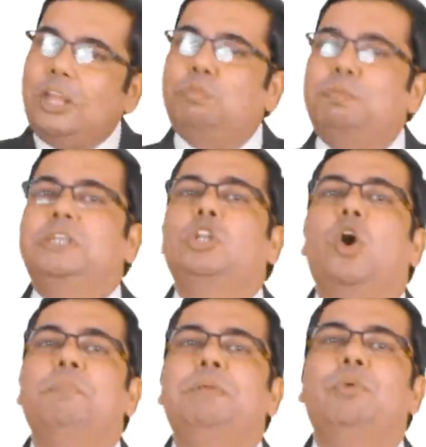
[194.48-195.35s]
inspection
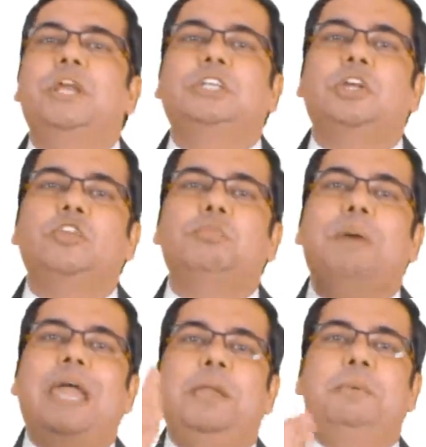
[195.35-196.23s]
observations
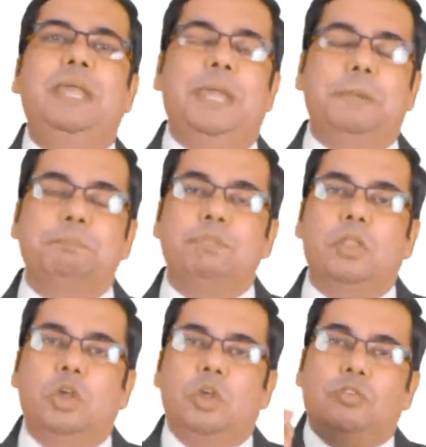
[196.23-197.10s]
by FDA
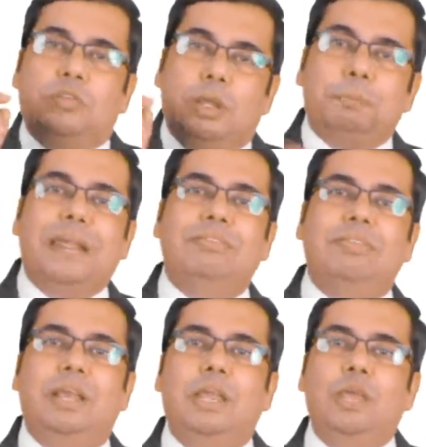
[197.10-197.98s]

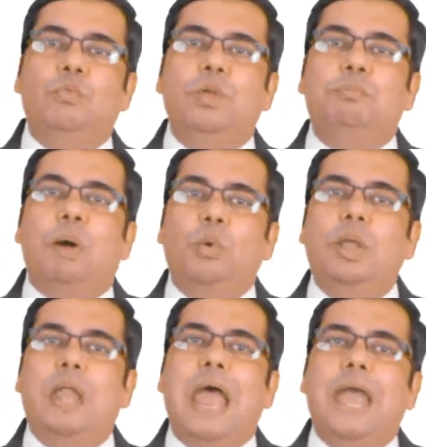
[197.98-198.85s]
Surprisingly, we
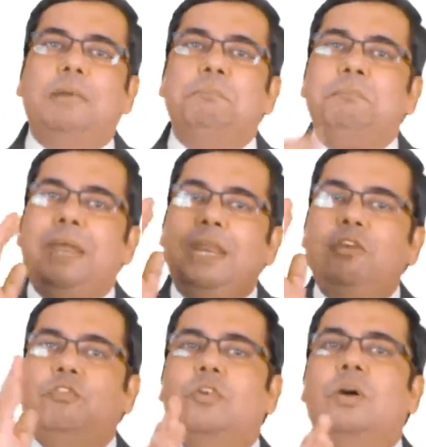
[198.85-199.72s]
found that
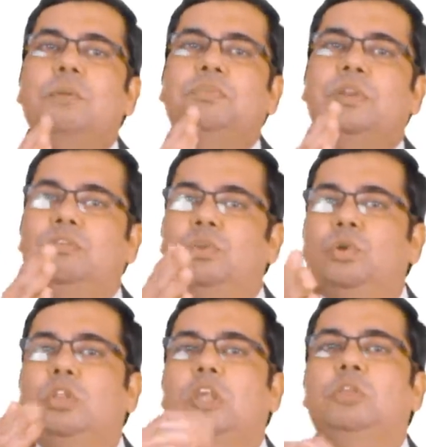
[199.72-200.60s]
many firms
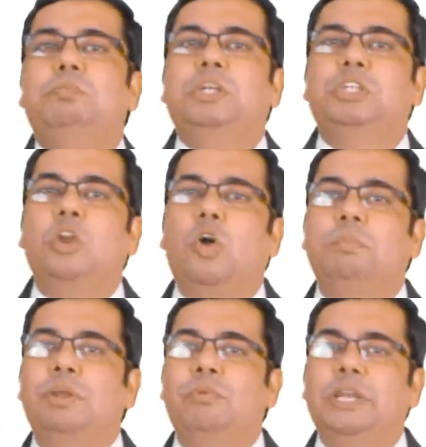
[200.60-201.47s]
received the inspectional
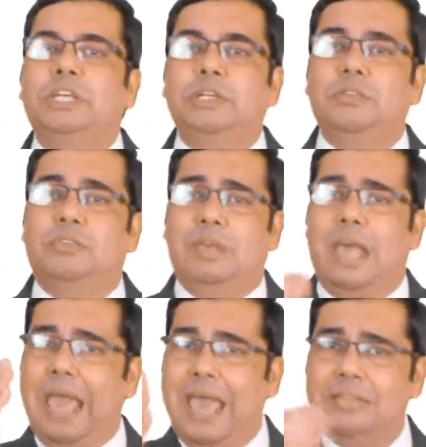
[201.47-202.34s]
observations
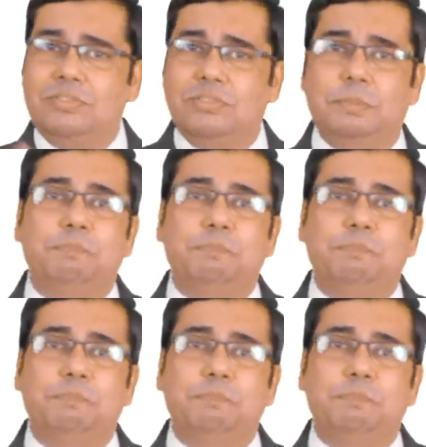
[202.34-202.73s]
as